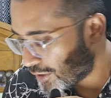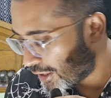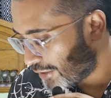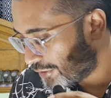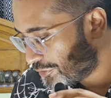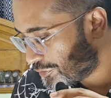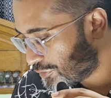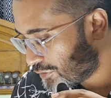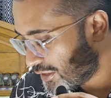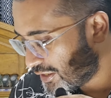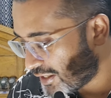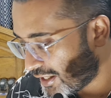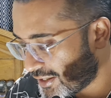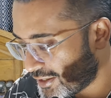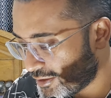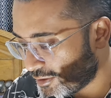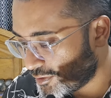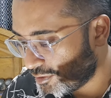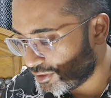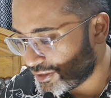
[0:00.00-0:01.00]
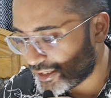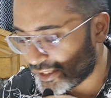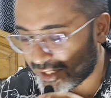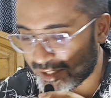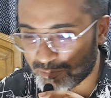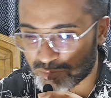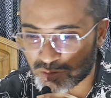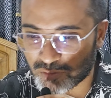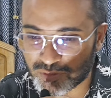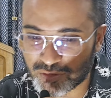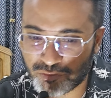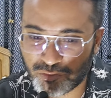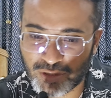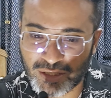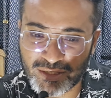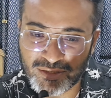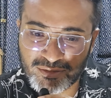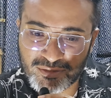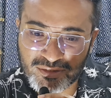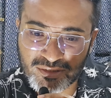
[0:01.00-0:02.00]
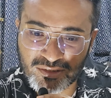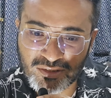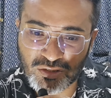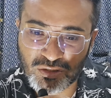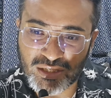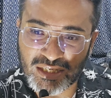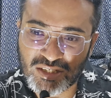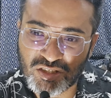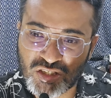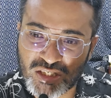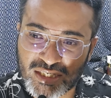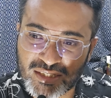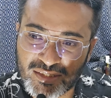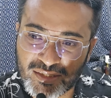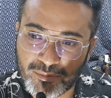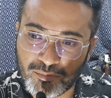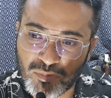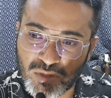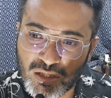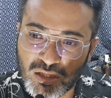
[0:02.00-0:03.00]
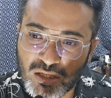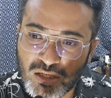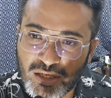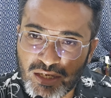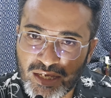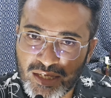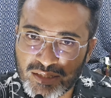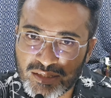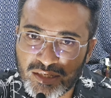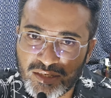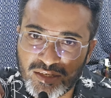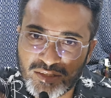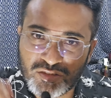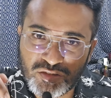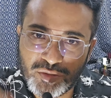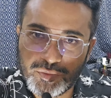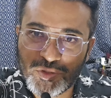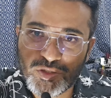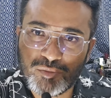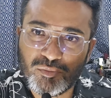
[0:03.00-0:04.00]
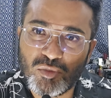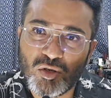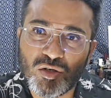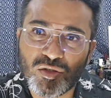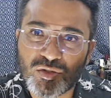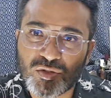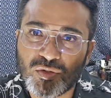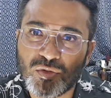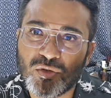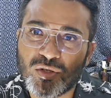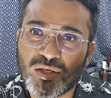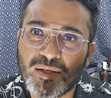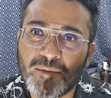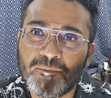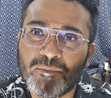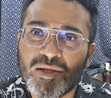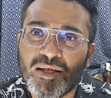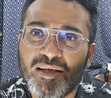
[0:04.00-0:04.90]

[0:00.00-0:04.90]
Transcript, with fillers: I usually write down the names of the fragrances. You can check them in the description box. Okay.